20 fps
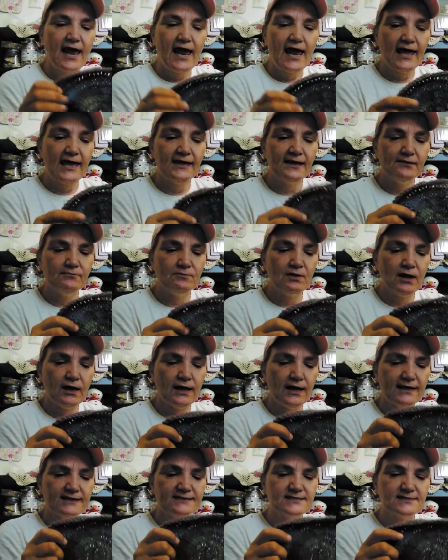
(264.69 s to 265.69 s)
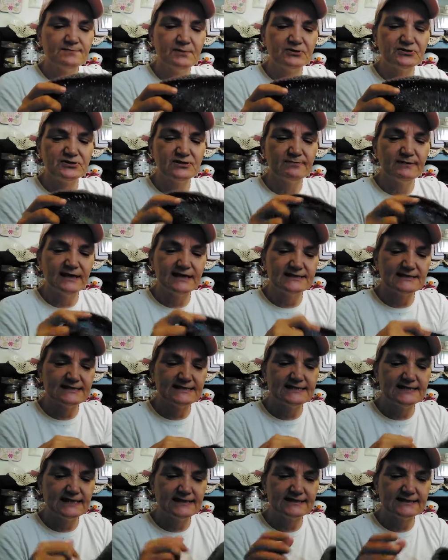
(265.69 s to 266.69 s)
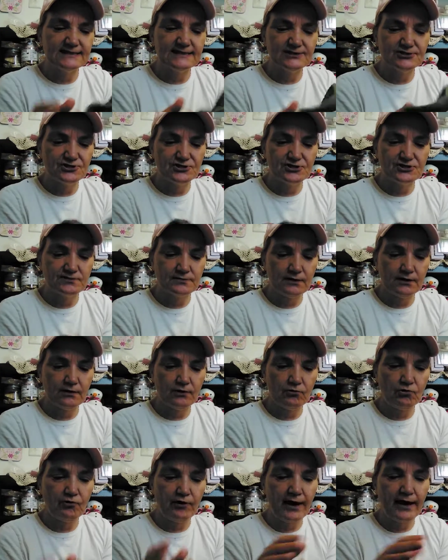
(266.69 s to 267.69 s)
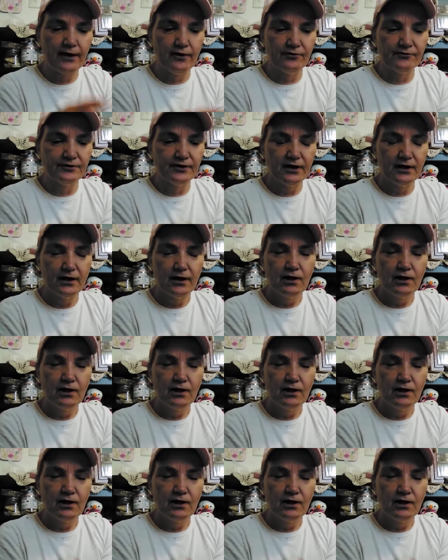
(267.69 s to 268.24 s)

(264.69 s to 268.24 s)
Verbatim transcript: And it's supposed to be a six inch crown.